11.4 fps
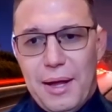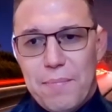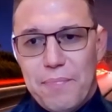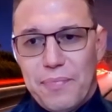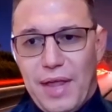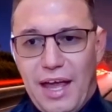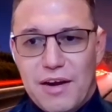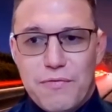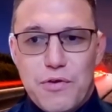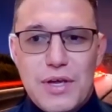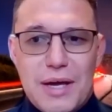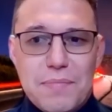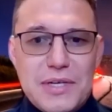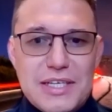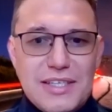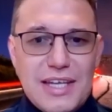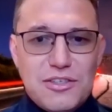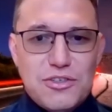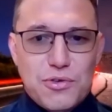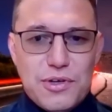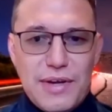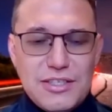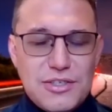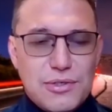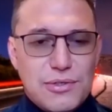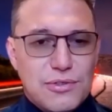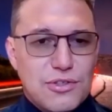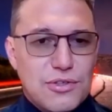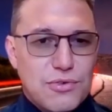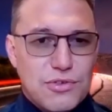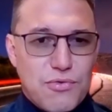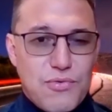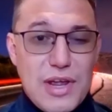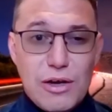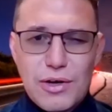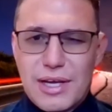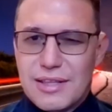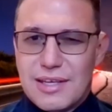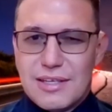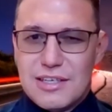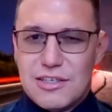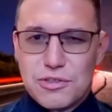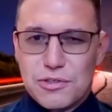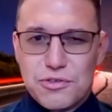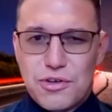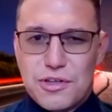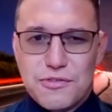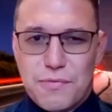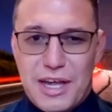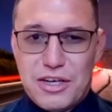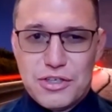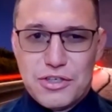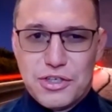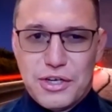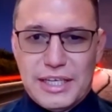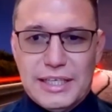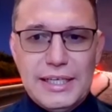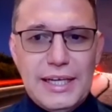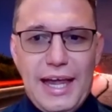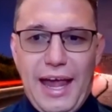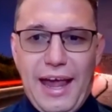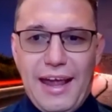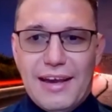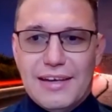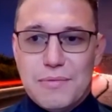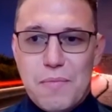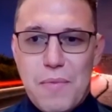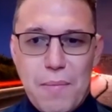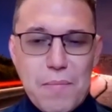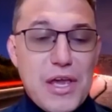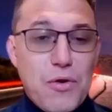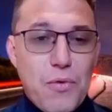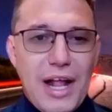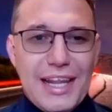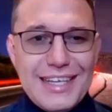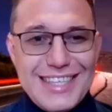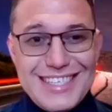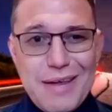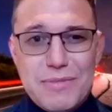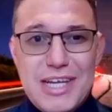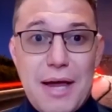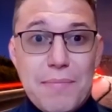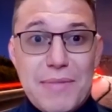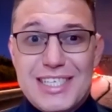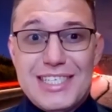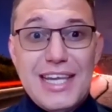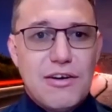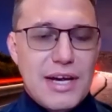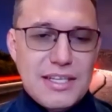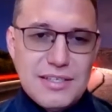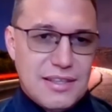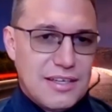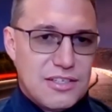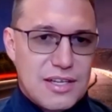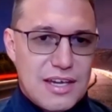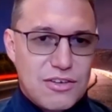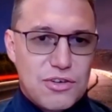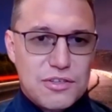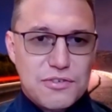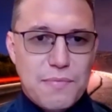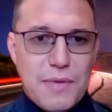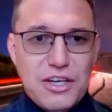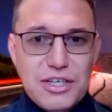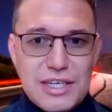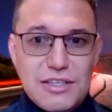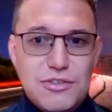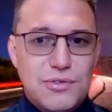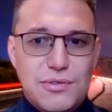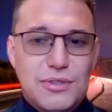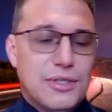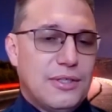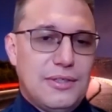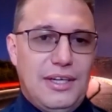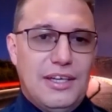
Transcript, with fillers: Um, and a few companies had sort of had to to to relook at their digital transformation journey and meanwhile at the same time accelerating their, their transformation into